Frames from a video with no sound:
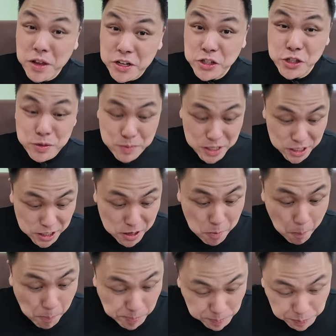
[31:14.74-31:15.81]
It's a
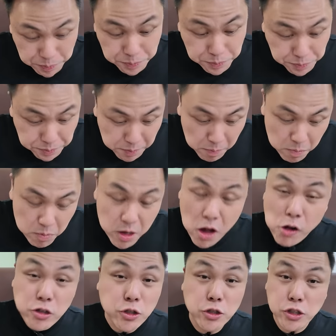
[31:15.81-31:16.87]
medium.
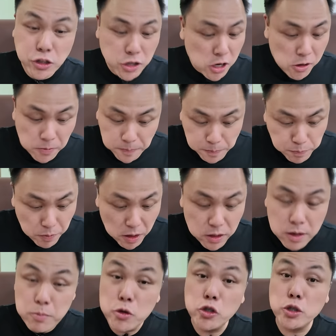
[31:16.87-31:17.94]
So it's not
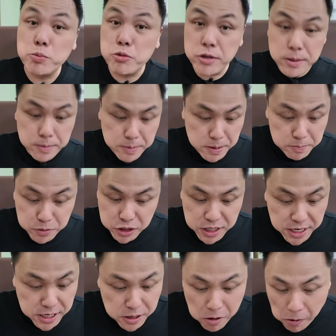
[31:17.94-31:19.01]
the most premium
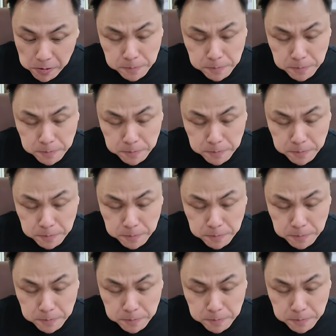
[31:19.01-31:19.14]
steak.